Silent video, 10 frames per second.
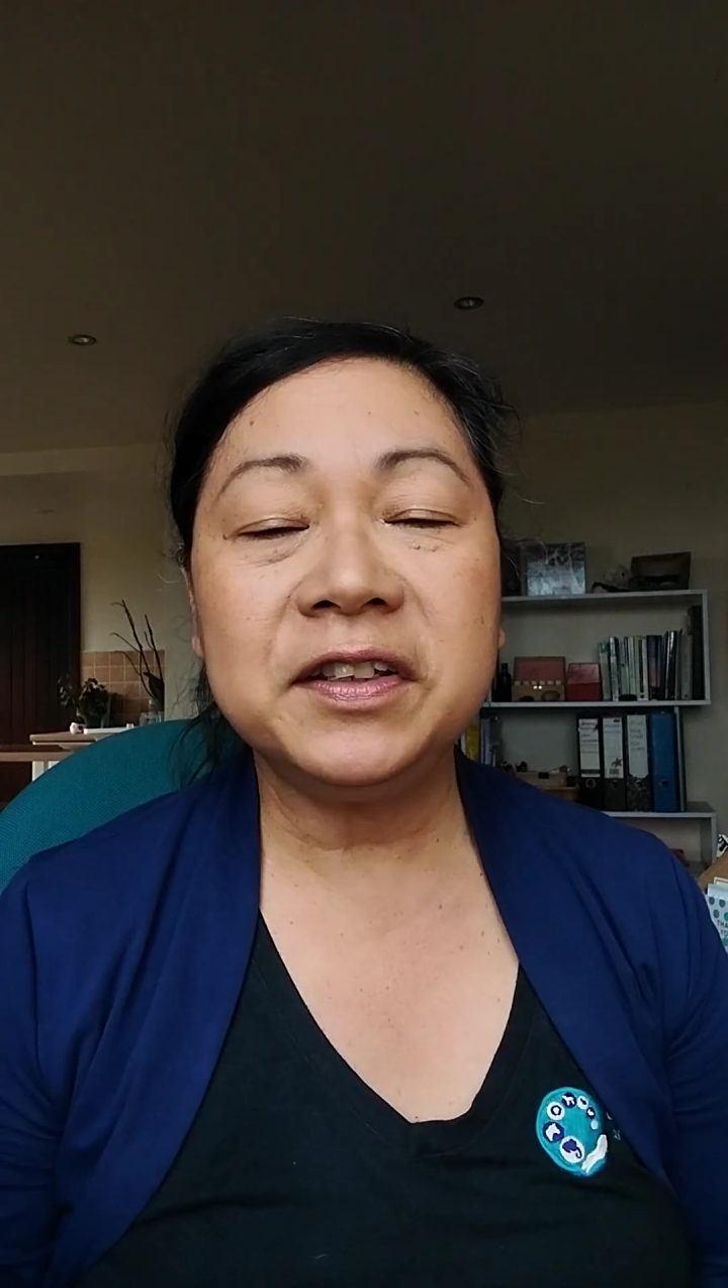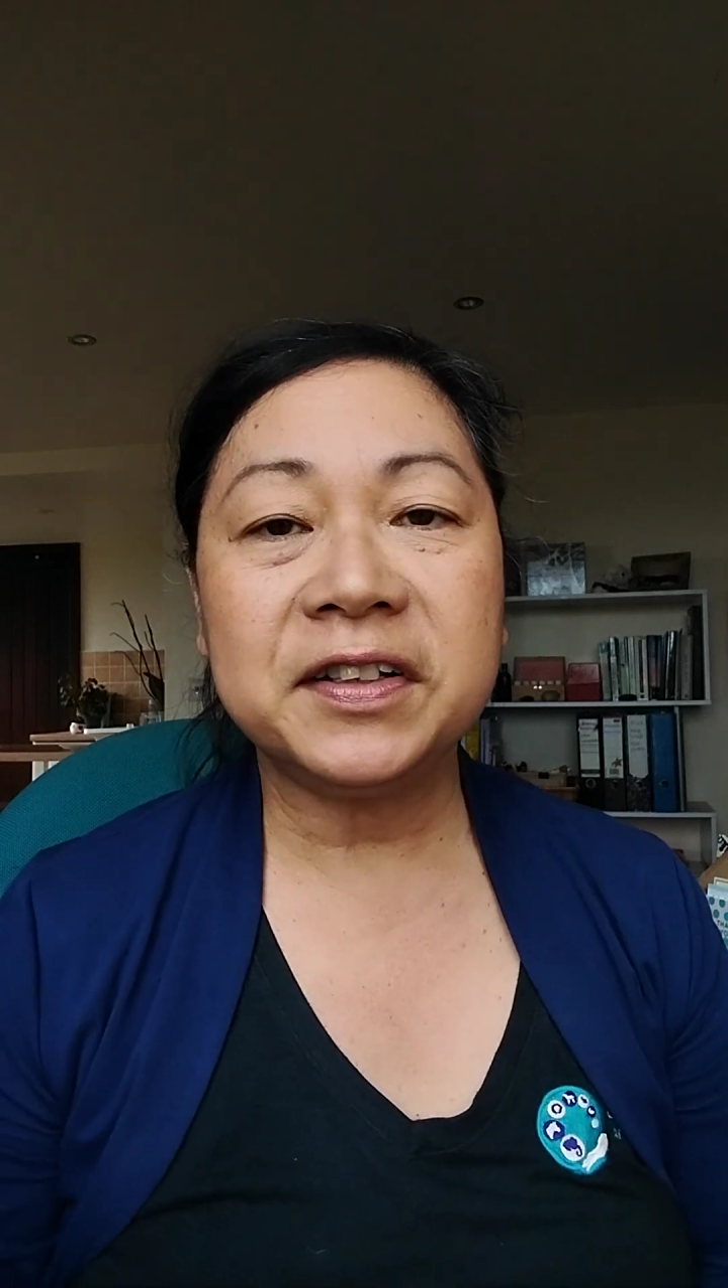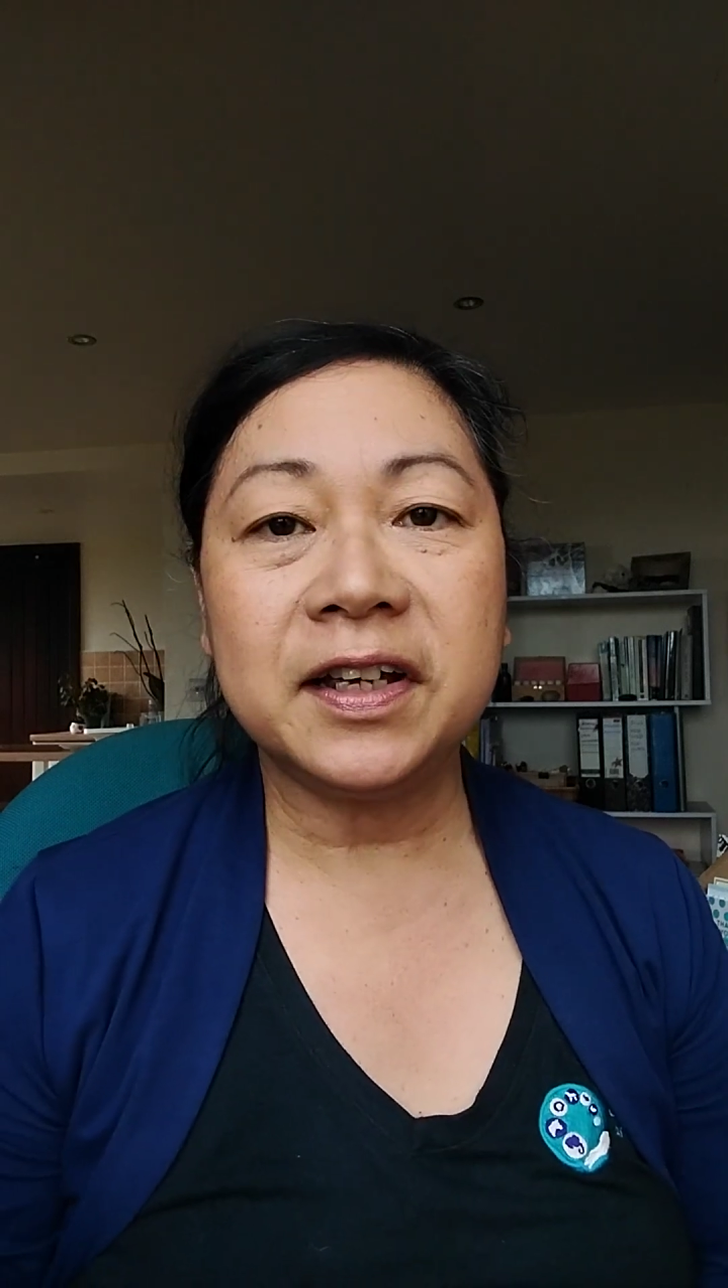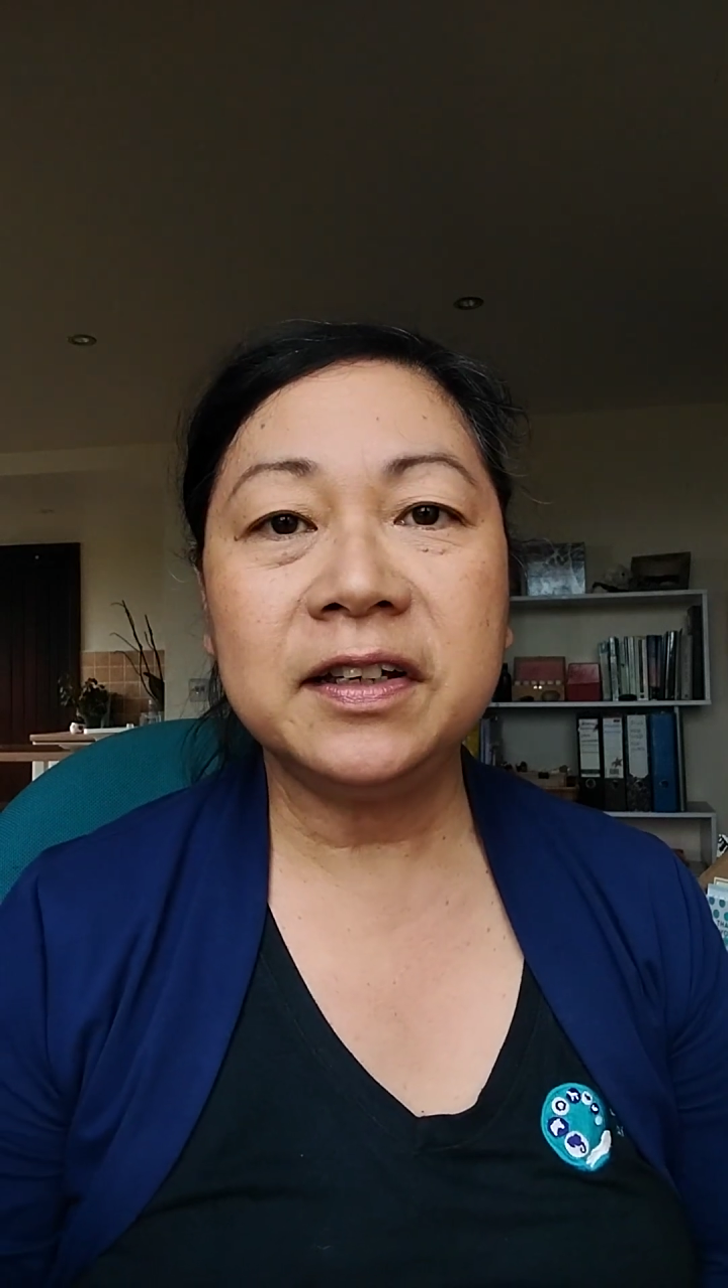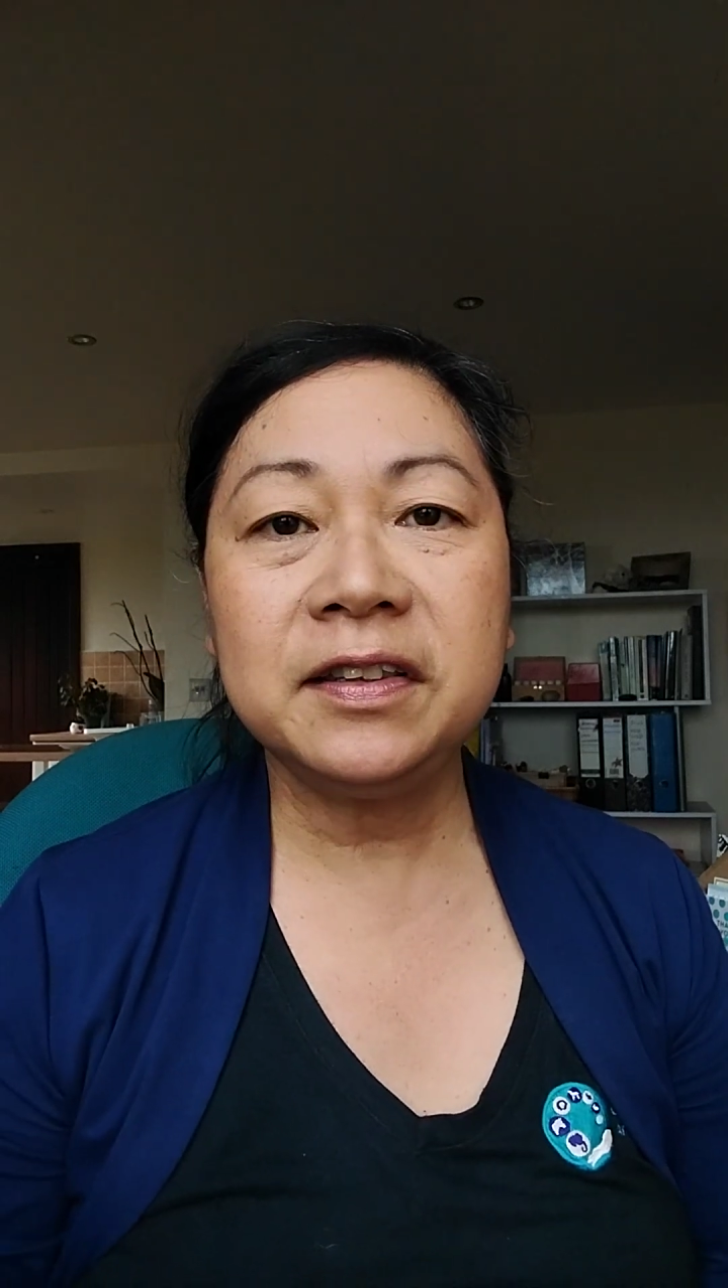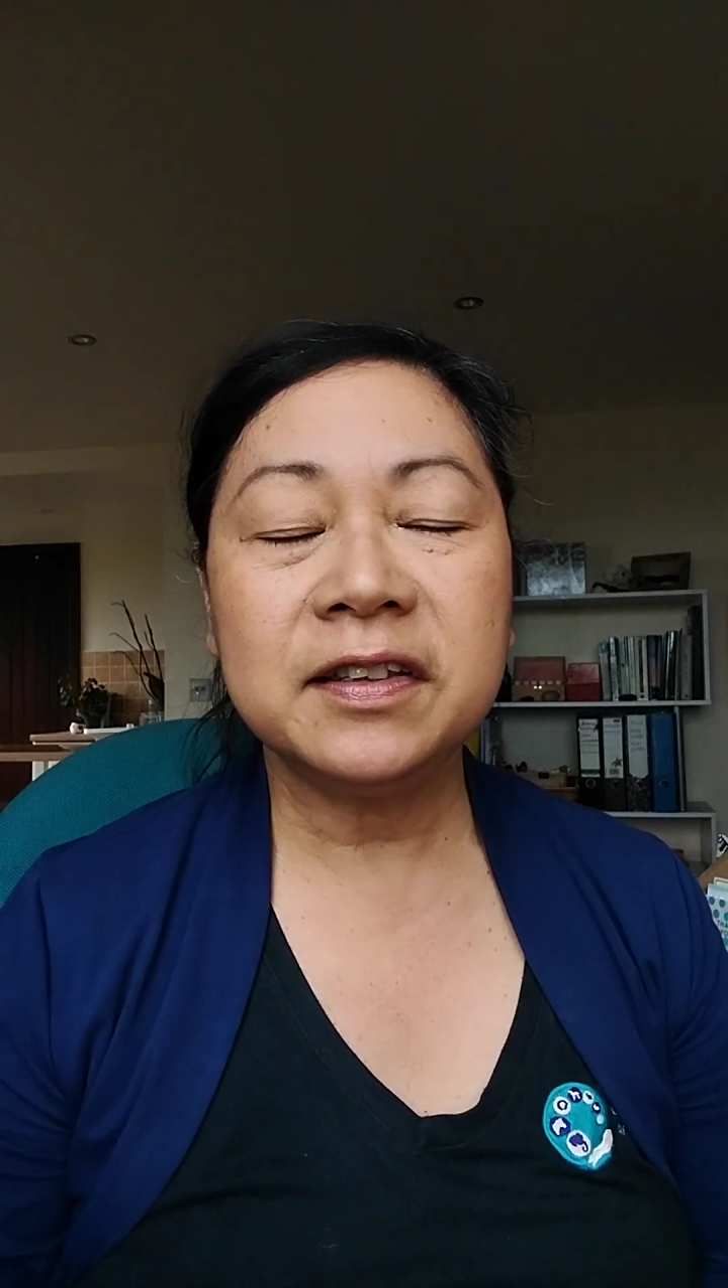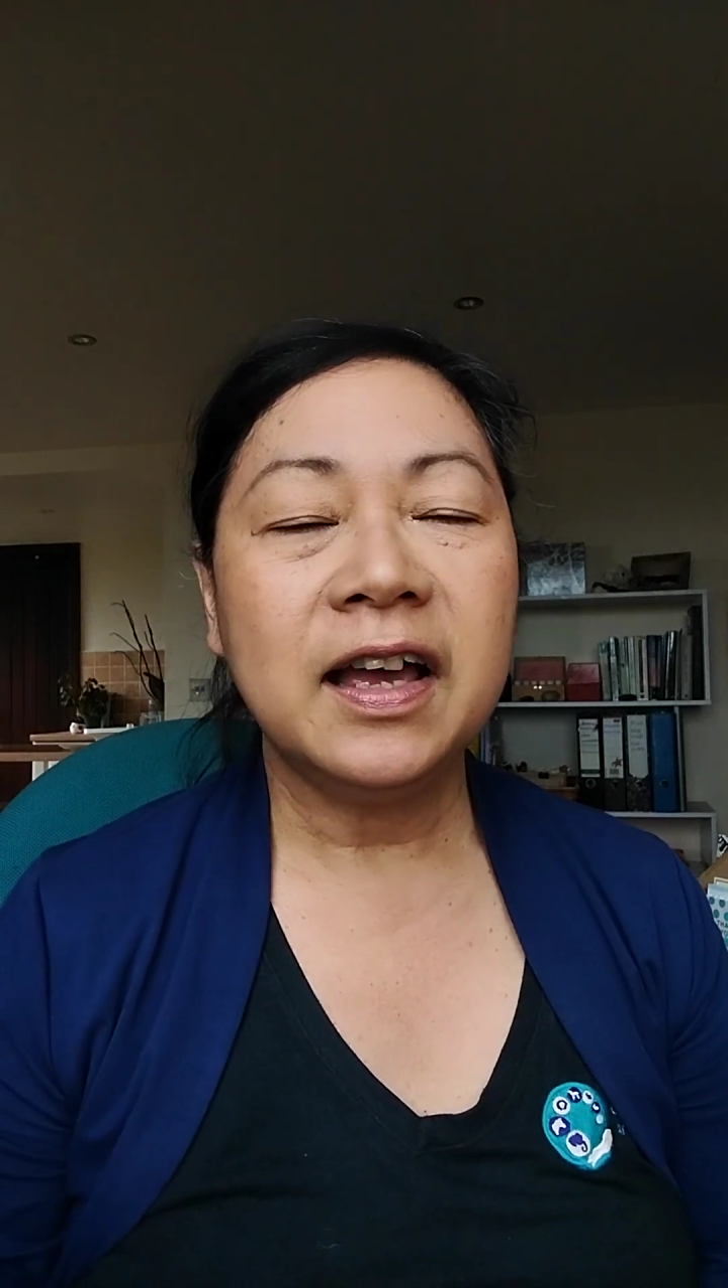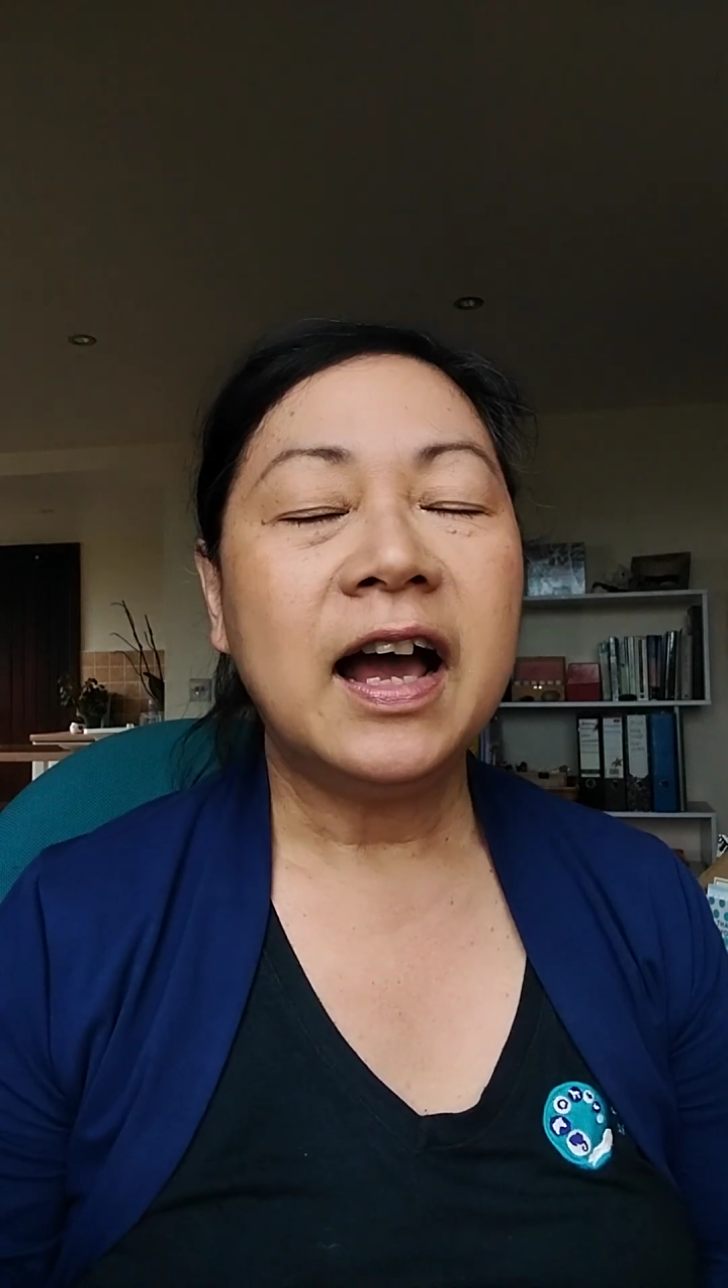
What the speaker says: this earth,